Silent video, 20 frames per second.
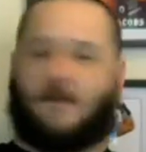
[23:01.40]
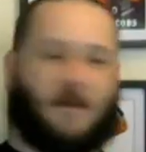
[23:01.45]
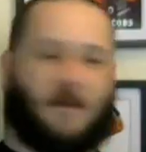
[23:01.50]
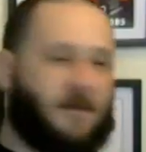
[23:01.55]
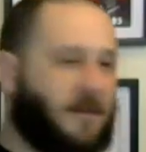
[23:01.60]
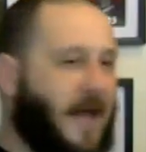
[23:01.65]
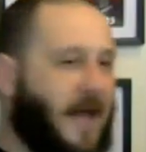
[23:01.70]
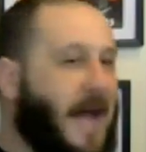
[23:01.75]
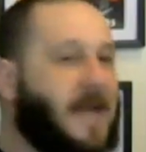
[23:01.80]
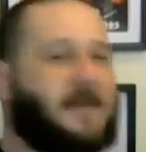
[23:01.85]
a
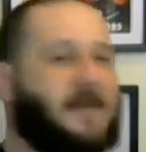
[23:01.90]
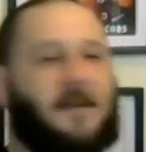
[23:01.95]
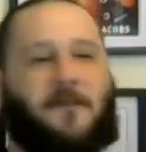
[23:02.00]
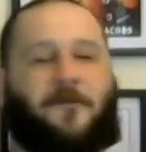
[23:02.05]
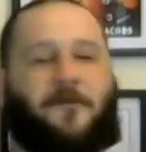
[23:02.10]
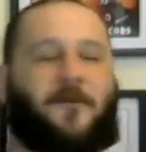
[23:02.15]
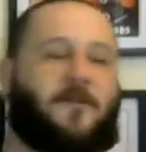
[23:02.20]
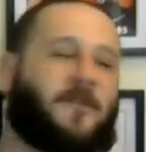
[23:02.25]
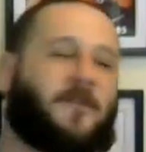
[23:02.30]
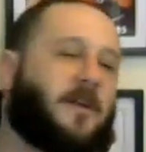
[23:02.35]
lot
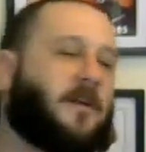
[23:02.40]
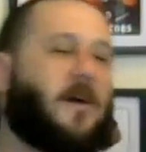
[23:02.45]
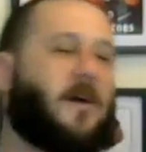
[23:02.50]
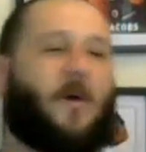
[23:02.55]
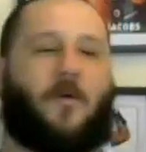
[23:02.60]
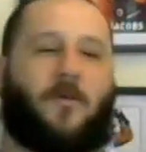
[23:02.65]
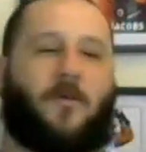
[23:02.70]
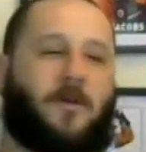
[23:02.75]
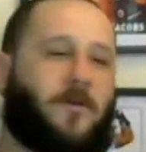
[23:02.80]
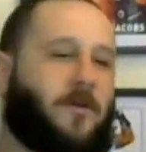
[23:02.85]
different than
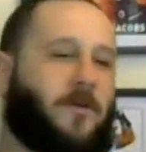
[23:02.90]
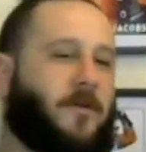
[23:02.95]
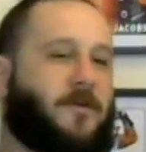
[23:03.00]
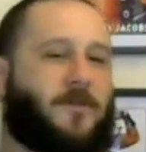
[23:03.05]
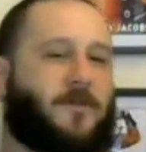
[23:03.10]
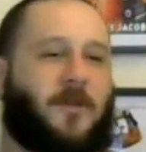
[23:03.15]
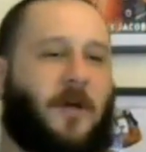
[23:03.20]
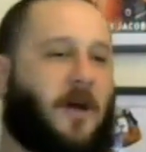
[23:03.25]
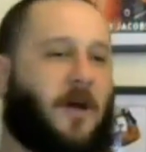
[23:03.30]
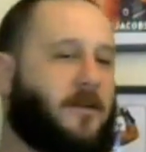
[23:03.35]
going to a
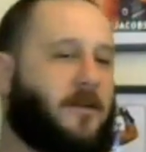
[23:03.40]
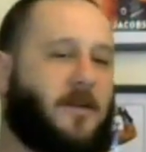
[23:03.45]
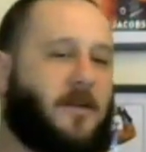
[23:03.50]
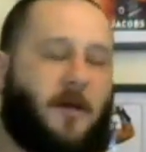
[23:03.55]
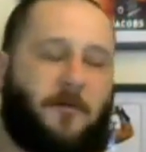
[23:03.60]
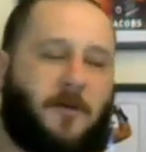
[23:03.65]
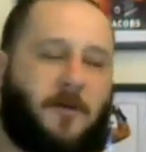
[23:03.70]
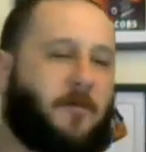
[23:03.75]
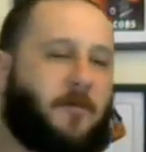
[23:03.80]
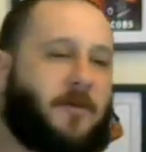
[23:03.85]

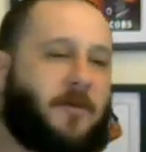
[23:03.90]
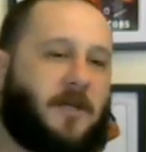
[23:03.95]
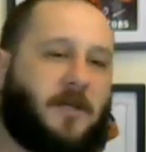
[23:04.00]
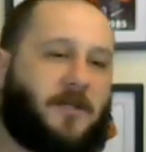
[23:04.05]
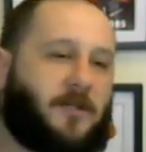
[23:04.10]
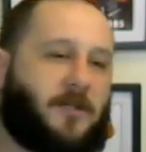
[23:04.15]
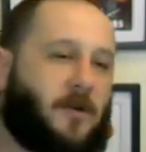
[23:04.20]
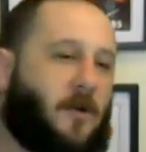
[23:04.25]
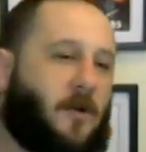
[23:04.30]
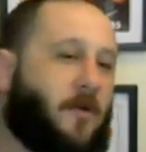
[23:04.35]
WWE
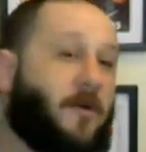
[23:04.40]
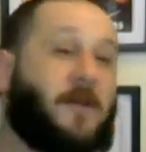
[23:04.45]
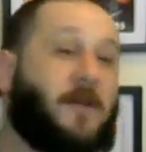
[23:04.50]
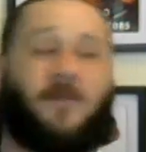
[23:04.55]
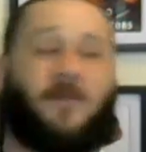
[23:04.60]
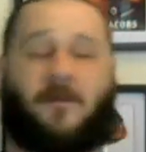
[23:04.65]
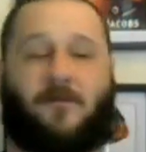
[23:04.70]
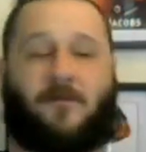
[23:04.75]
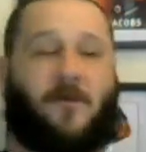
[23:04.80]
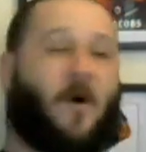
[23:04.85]
show, or
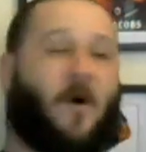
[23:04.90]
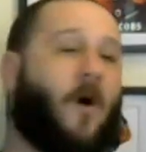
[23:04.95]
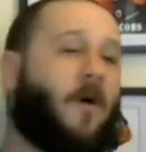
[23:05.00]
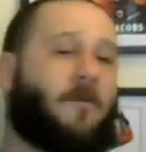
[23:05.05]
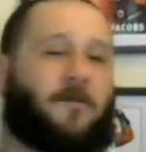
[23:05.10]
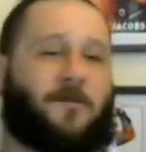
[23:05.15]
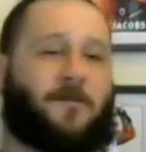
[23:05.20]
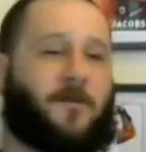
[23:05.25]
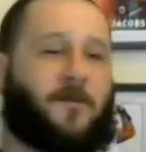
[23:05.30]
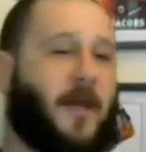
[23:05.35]
even
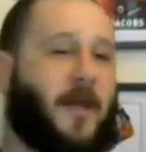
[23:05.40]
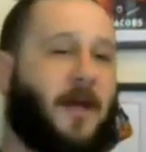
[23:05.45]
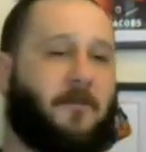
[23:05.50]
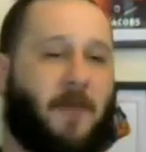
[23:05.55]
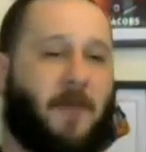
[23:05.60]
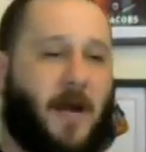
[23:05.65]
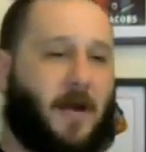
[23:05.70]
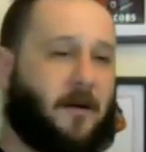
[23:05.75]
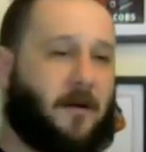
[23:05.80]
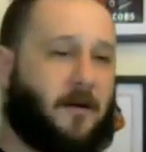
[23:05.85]
Evolve for that
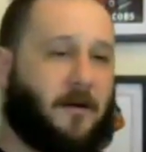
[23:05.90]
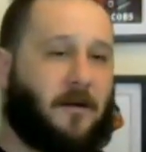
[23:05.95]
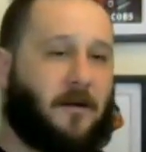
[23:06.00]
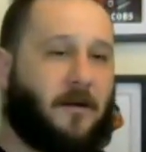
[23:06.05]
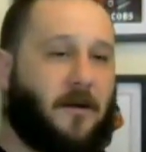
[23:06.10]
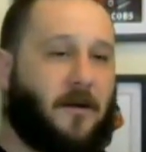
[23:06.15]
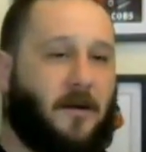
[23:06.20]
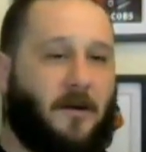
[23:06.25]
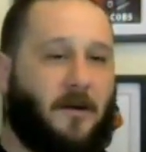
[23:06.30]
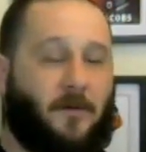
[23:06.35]
matter.
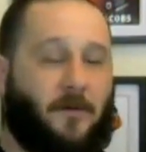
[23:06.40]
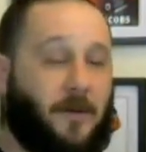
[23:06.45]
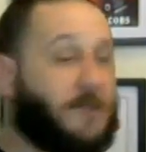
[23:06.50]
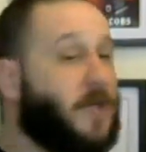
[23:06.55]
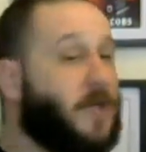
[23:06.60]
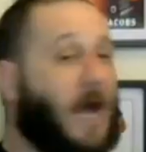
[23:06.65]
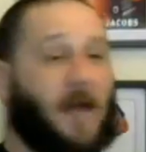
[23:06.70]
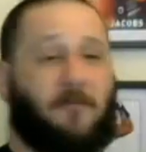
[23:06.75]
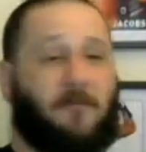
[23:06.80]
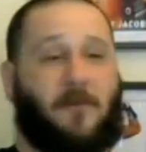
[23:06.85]
Which
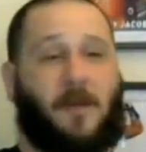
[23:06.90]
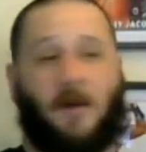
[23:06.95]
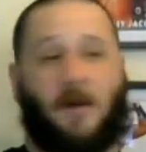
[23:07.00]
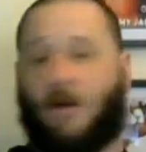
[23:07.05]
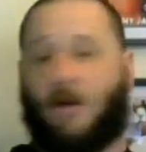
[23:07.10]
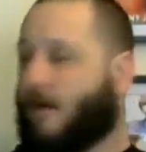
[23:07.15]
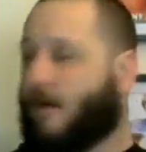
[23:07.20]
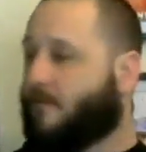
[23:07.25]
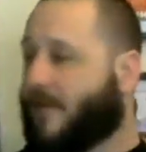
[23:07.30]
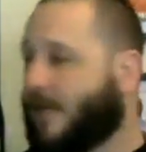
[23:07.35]
I've
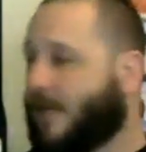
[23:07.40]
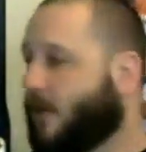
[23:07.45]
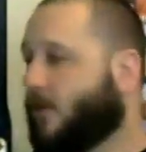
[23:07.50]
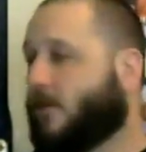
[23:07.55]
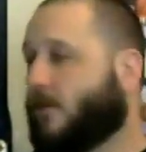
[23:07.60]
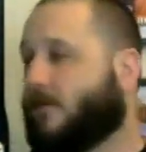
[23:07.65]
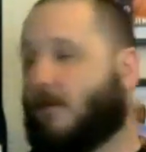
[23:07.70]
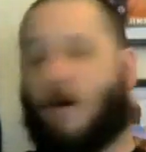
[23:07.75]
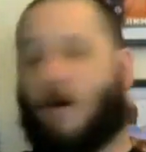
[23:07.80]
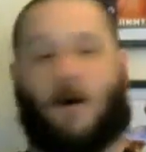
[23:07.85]
been
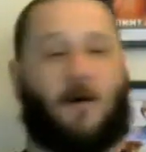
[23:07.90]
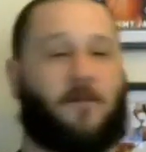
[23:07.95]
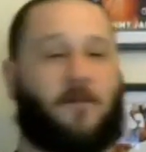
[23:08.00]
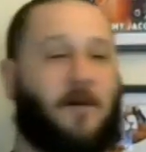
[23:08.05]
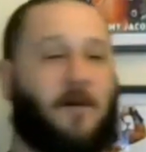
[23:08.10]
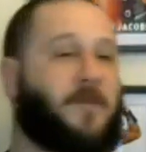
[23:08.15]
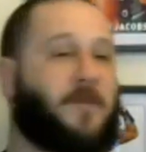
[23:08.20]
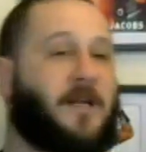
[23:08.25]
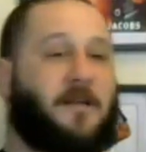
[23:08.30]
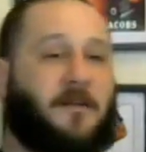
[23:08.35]
to Evolve,
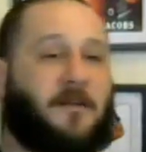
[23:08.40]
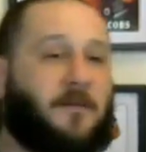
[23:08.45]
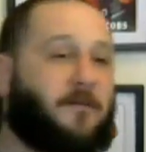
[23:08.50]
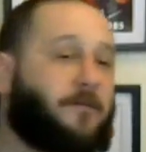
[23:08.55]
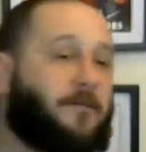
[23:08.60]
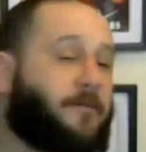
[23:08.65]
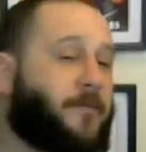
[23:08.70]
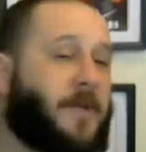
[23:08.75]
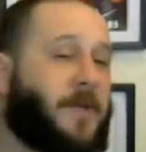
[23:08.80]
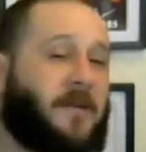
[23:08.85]
I've been to
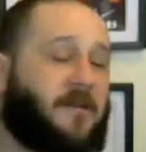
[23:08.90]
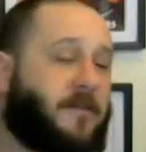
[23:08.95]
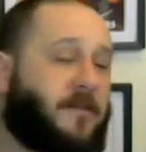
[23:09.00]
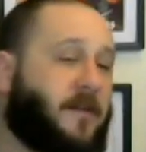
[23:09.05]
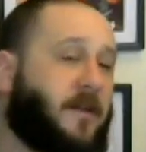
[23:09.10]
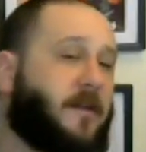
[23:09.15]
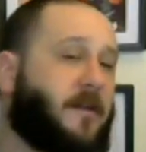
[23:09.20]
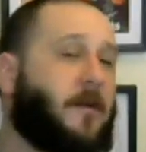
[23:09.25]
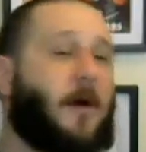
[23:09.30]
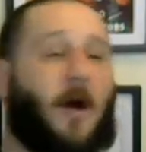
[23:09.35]

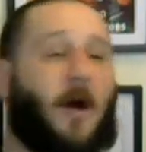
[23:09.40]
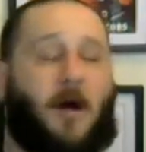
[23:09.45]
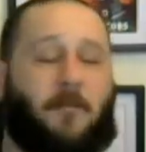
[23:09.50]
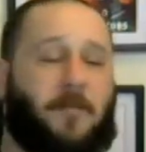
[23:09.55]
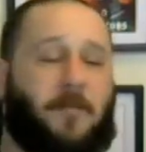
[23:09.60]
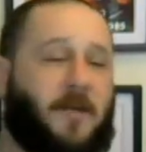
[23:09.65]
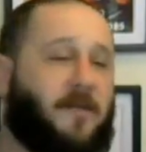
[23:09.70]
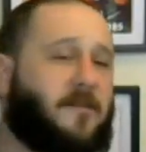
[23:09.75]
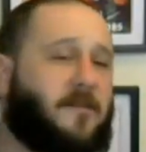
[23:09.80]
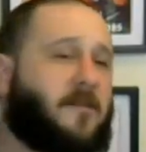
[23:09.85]

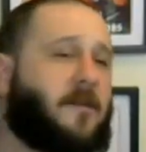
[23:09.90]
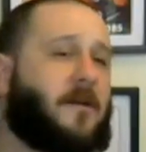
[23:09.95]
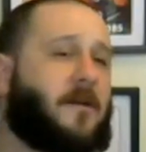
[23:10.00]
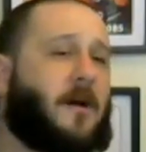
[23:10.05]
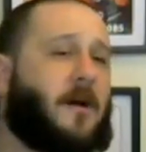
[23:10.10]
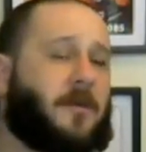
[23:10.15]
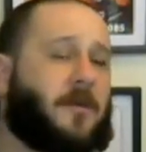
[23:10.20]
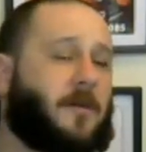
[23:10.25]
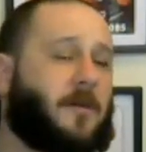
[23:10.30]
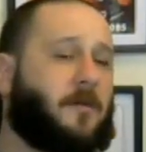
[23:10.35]

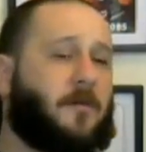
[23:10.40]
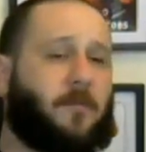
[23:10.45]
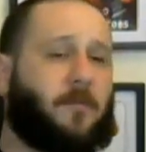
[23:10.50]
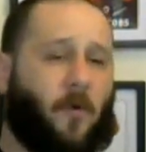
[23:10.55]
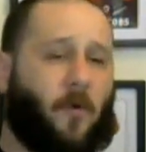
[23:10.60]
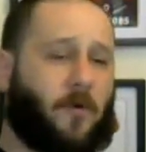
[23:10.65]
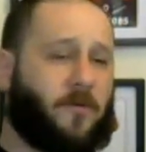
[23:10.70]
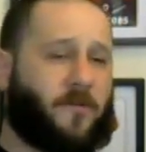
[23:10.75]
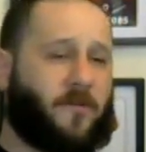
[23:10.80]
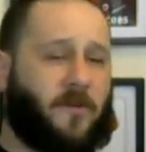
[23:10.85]
BCW,
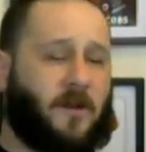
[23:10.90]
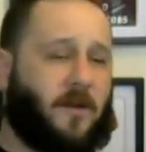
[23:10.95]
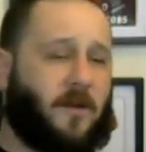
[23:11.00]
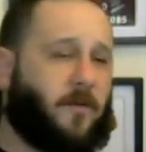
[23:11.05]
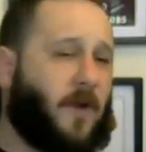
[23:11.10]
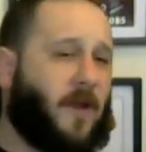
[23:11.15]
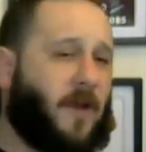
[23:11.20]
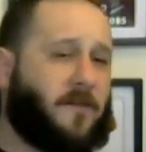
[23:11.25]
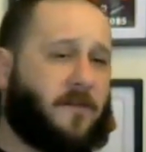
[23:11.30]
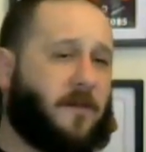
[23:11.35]
Border City
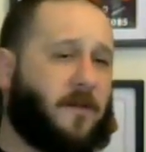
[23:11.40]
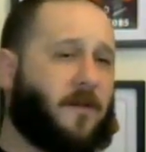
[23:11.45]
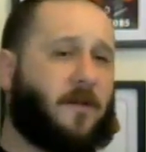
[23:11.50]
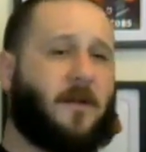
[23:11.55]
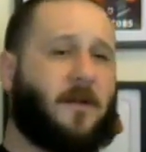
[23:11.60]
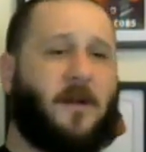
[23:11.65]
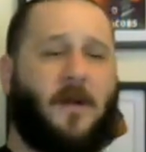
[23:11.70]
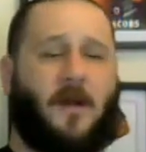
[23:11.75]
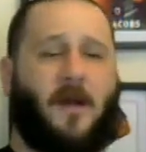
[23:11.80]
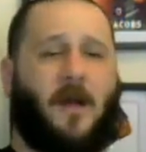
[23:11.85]
Wrestling,
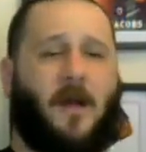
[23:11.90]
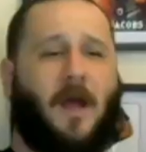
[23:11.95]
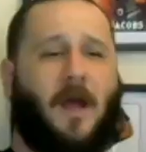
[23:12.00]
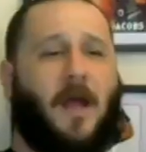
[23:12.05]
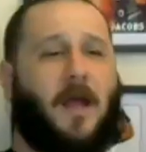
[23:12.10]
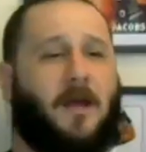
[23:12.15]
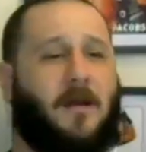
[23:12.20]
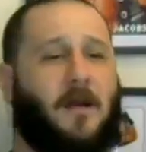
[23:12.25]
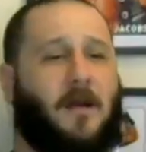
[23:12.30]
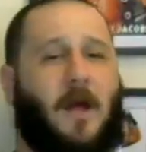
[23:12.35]

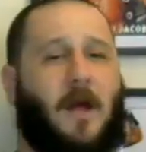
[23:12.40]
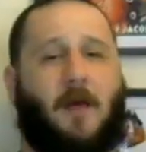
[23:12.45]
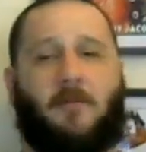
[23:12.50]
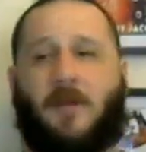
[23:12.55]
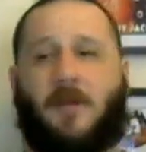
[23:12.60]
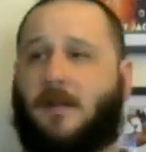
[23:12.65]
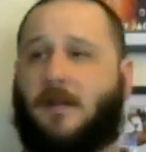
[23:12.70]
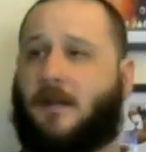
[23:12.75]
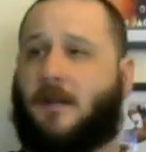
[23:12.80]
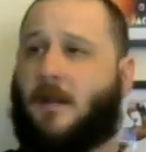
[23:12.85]
and I
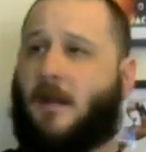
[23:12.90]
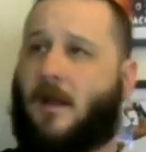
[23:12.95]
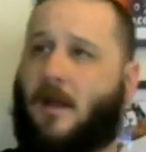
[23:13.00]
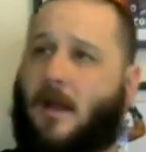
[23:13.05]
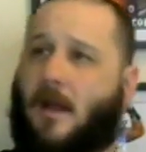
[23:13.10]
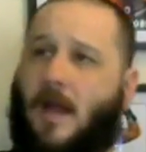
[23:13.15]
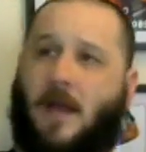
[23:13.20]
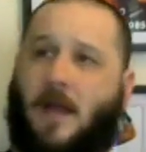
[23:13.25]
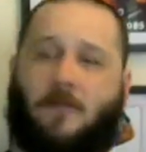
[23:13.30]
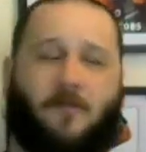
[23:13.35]
mean
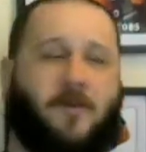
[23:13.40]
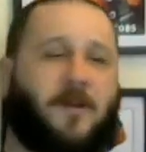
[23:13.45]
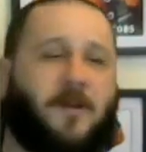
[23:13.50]
every